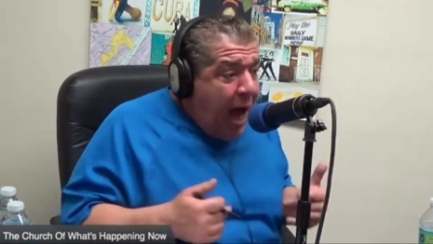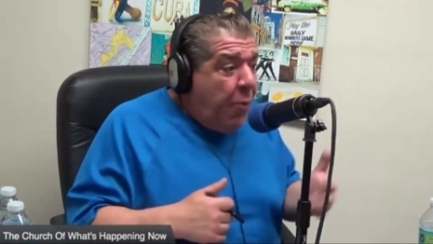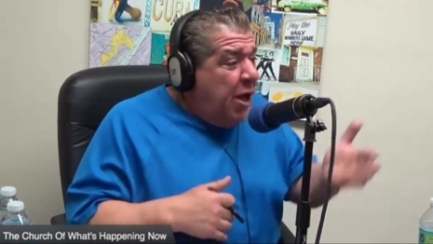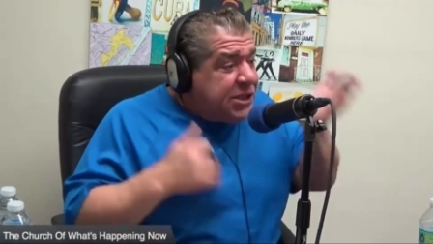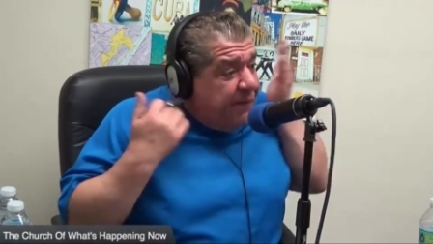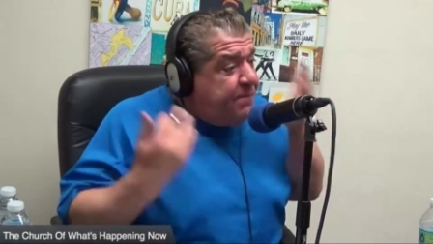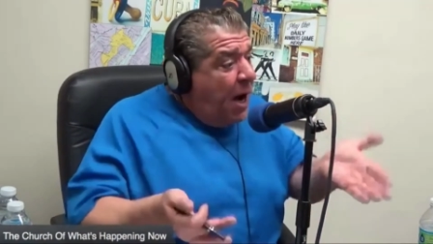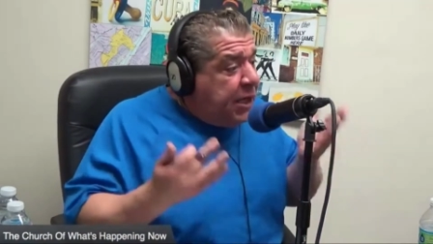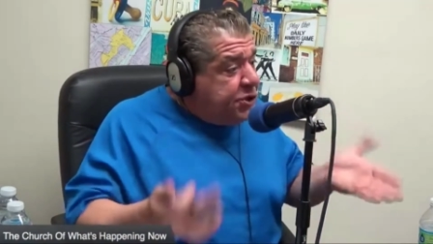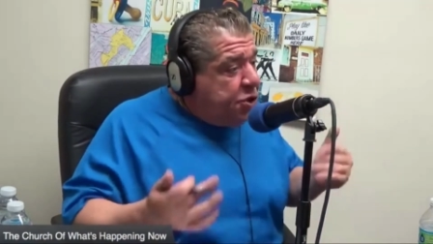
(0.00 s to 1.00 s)
What is the
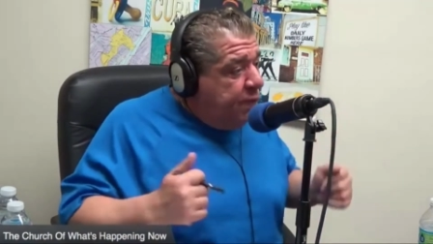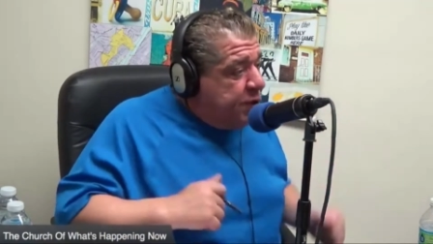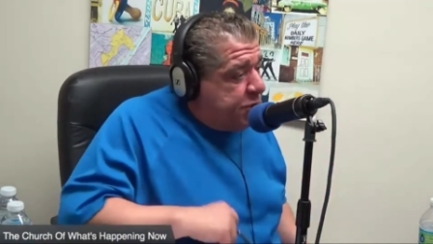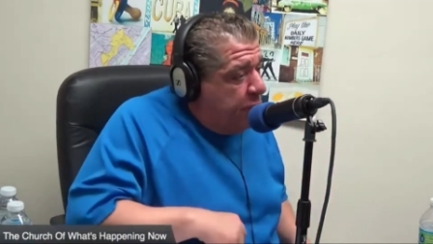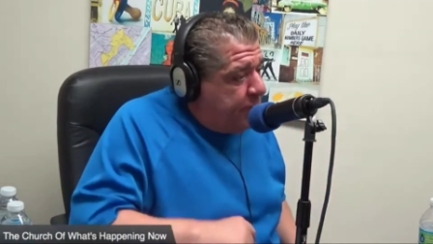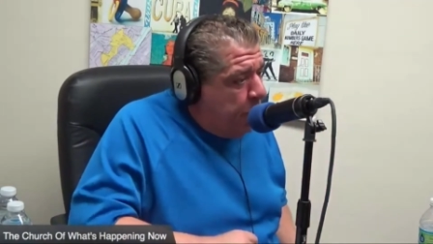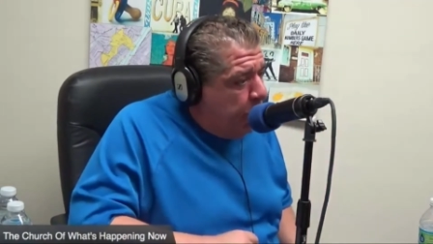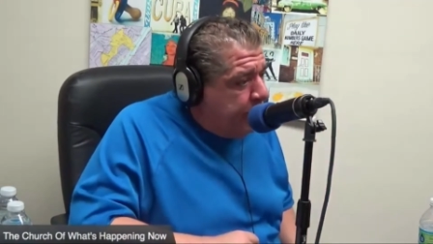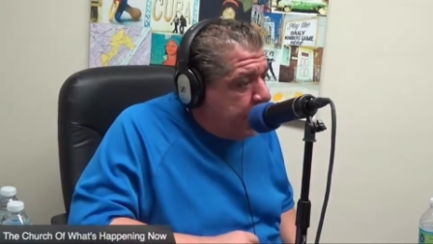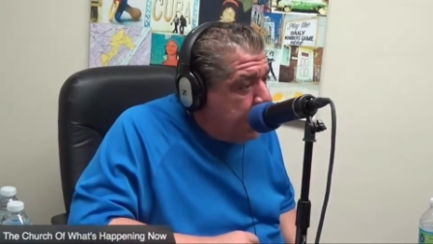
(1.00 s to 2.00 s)
fucking Silver Surfer movie?